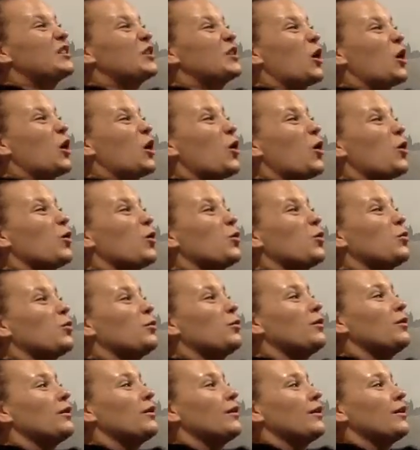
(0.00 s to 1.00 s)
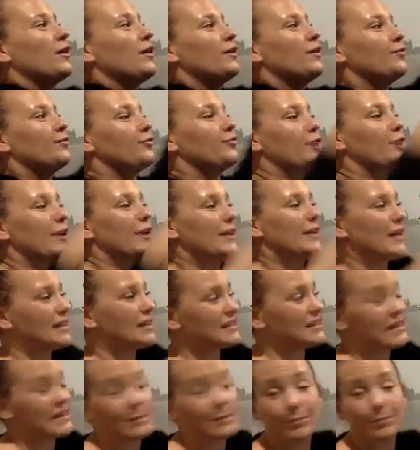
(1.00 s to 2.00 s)
so freaking
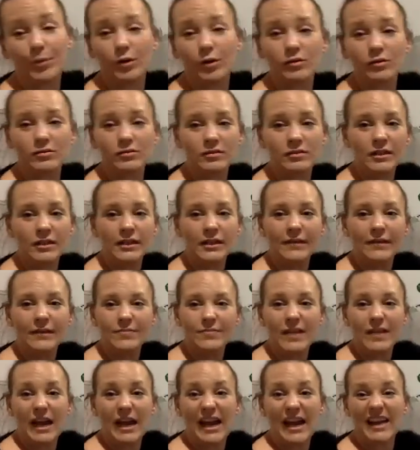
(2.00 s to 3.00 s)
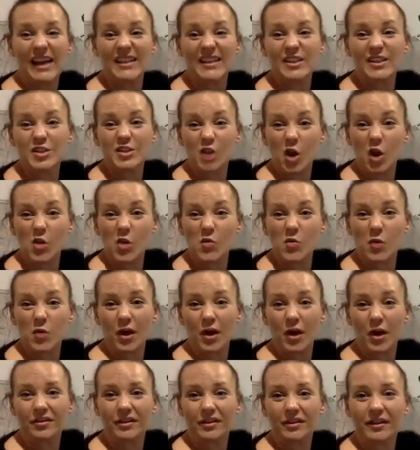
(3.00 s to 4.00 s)
simple and so
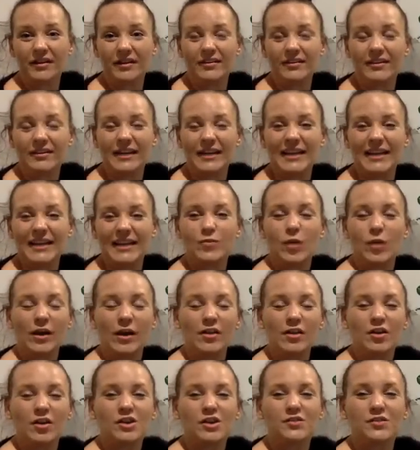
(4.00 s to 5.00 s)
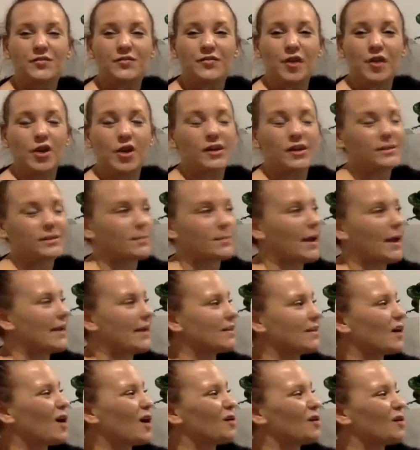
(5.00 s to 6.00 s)
worth it. It's one of those first
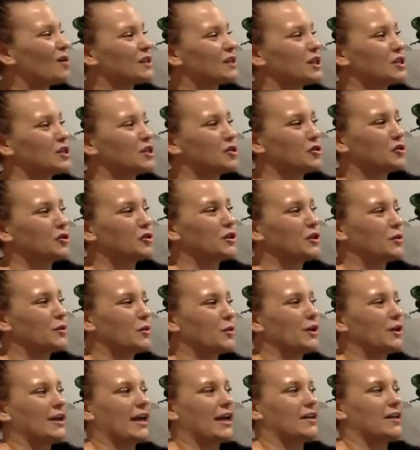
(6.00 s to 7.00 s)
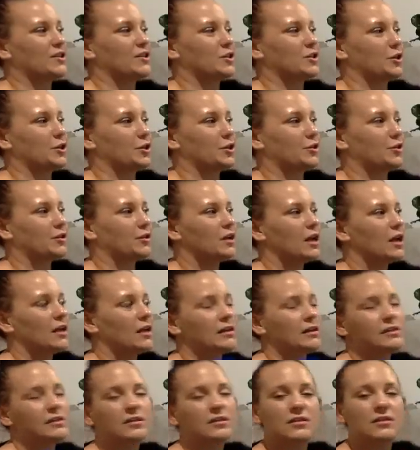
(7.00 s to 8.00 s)
main goals that you truly want to get to.
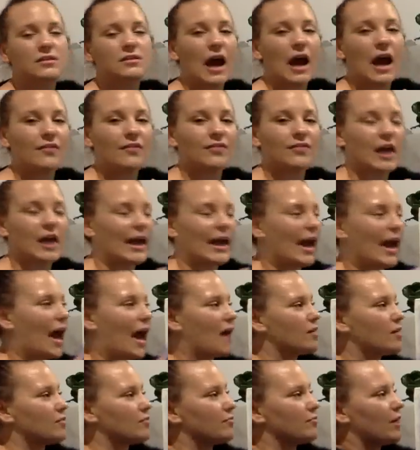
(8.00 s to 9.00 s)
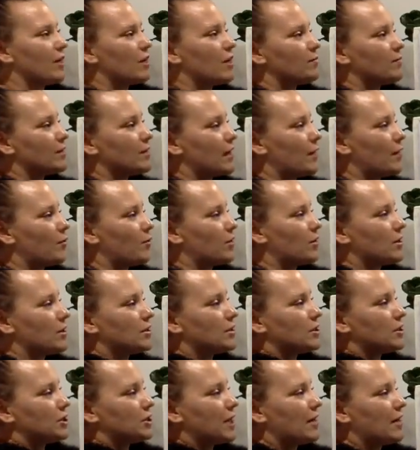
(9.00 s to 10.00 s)
This is kind of like out the realm that I wanted
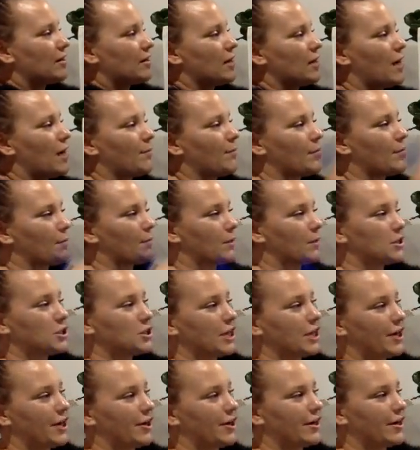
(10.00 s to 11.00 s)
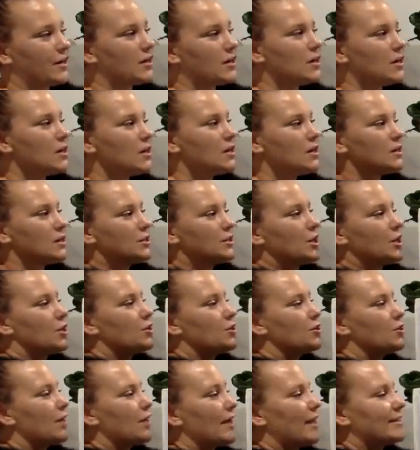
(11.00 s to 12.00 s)
to share tonight, but I'm going to share it. So
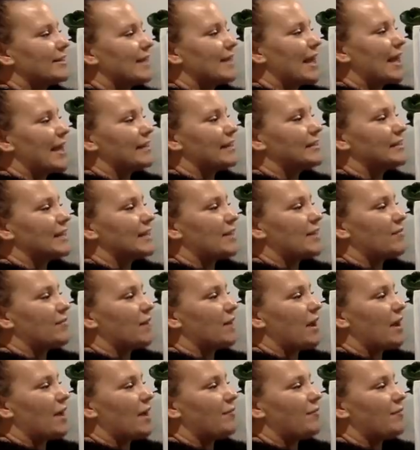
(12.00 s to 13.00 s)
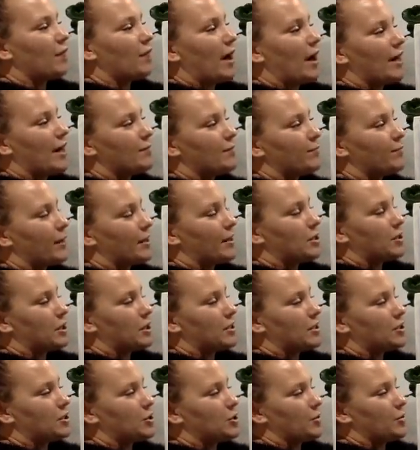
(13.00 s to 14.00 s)
you get to SDVF, right, by
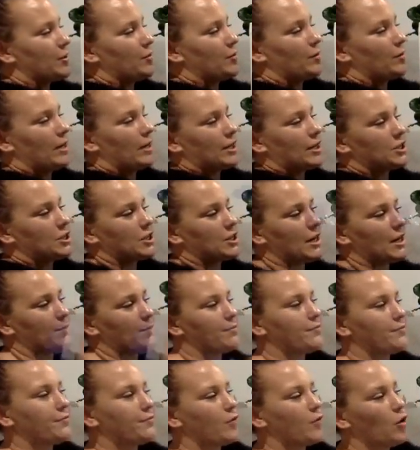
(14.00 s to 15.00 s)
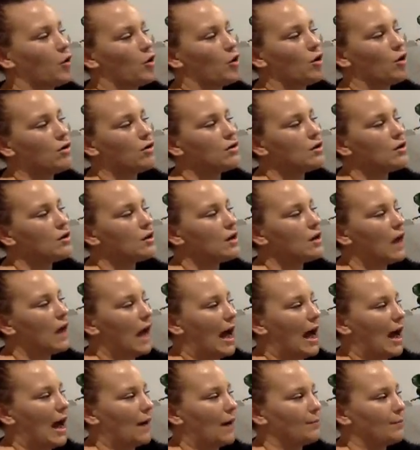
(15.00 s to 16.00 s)
just doing what I shared before,
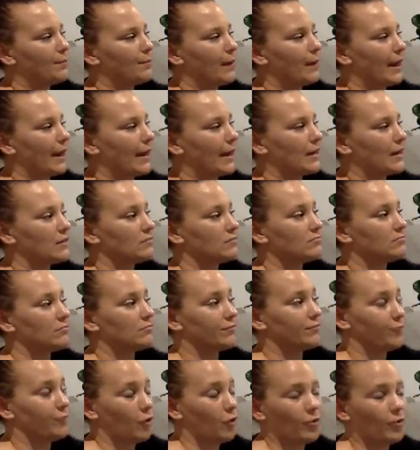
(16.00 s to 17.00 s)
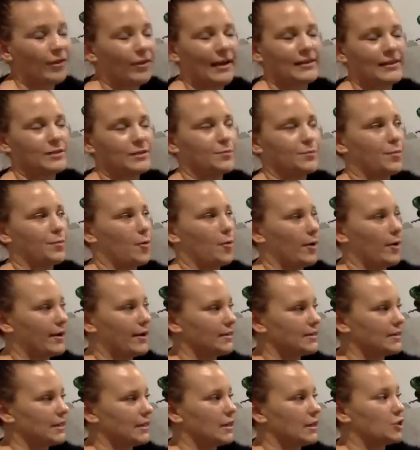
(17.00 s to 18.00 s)
by 4,000
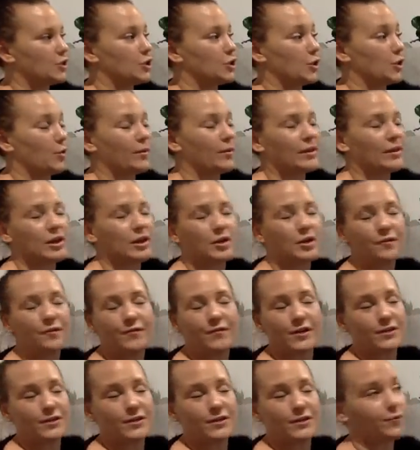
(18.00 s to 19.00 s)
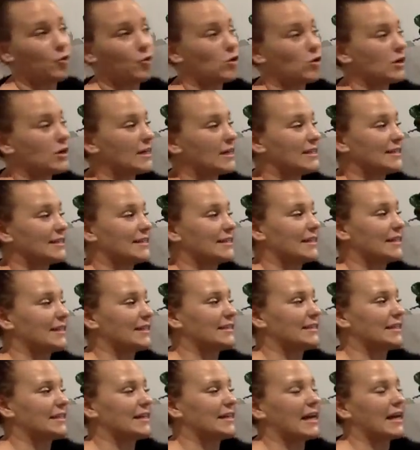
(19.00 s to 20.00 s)
points, and do it within your first 40 to
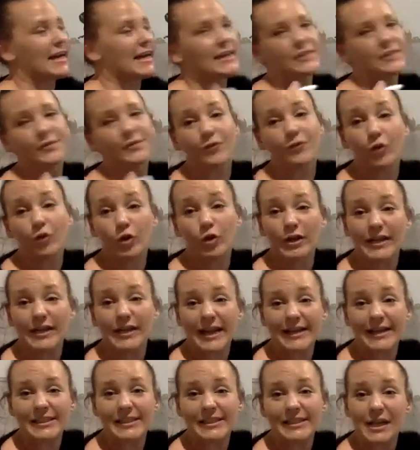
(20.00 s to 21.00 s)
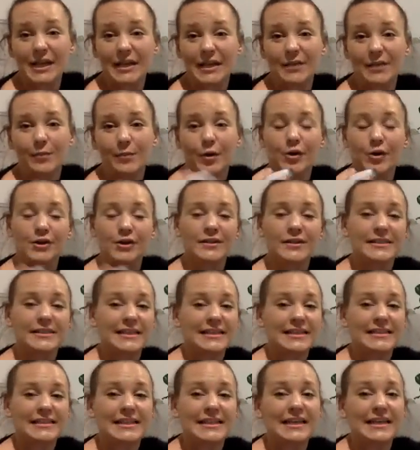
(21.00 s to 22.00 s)
60 days. 40 days you get the bonus,
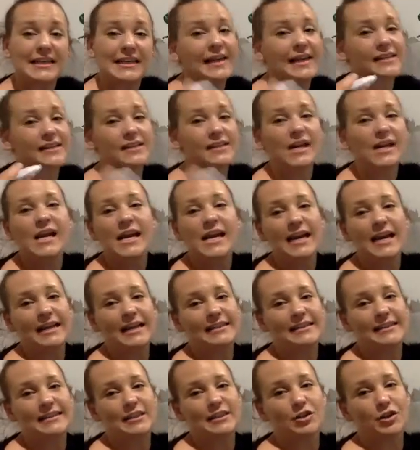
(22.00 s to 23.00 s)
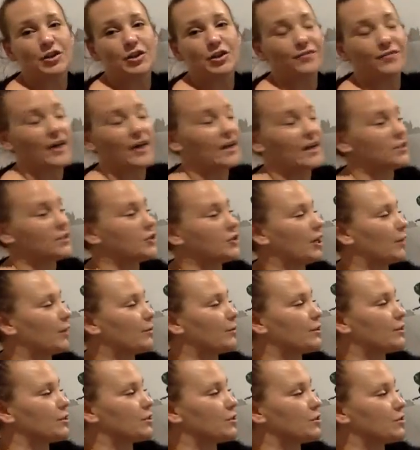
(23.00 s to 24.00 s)
60 days it's still your fast track,
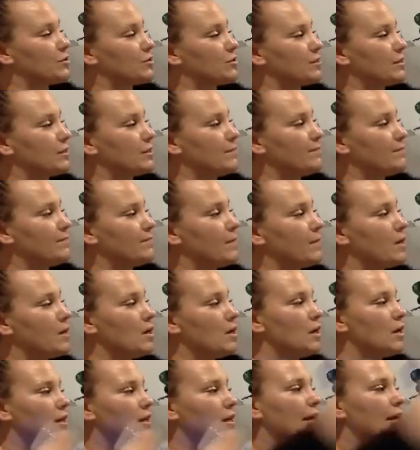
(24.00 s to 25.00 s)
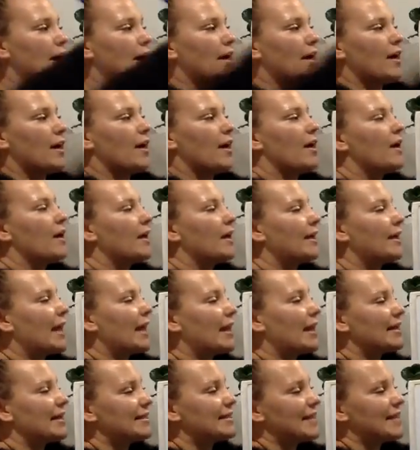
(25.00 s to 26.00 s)
which is awesome. Yeah,
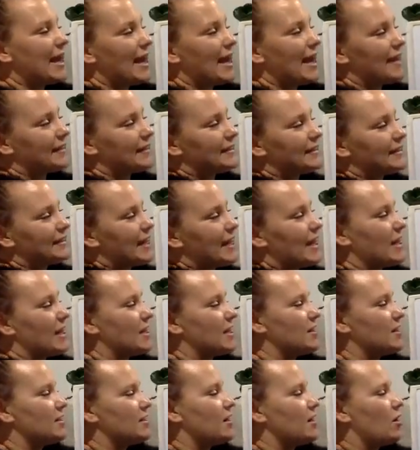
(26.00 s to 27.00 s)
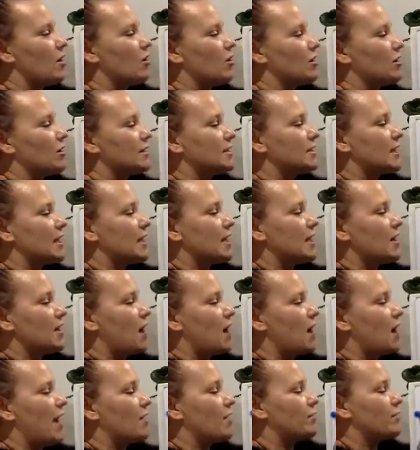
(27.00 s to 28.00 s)
getting to SC, honestly,
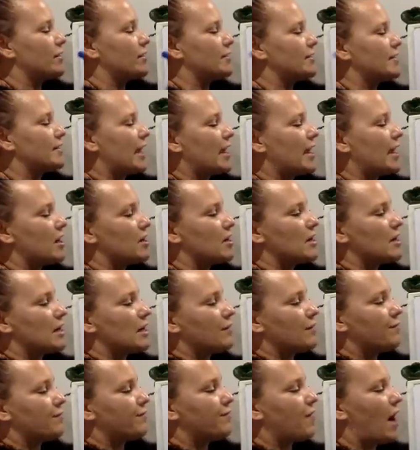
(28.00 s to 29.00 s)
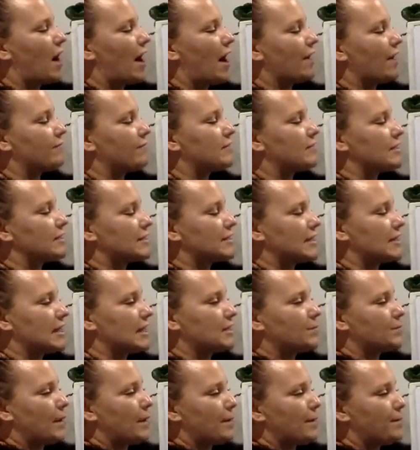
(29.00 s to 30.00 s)
I always say you need 5 to
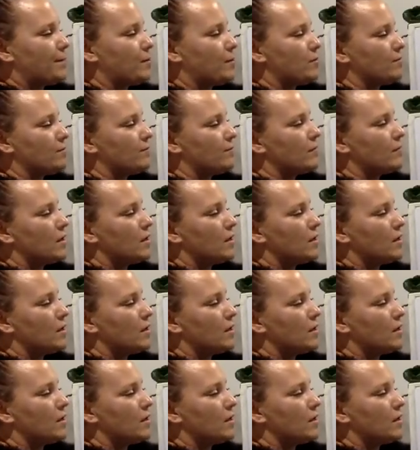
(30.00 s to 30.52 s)
6 people.